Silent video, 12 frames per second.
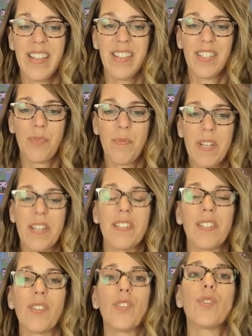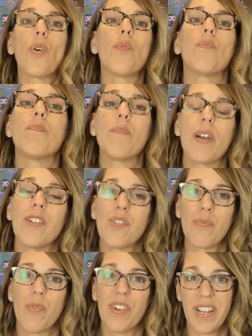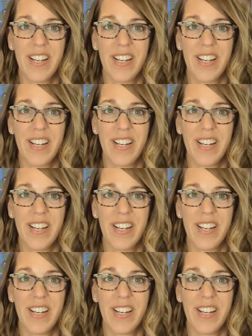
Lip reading: This would be so much more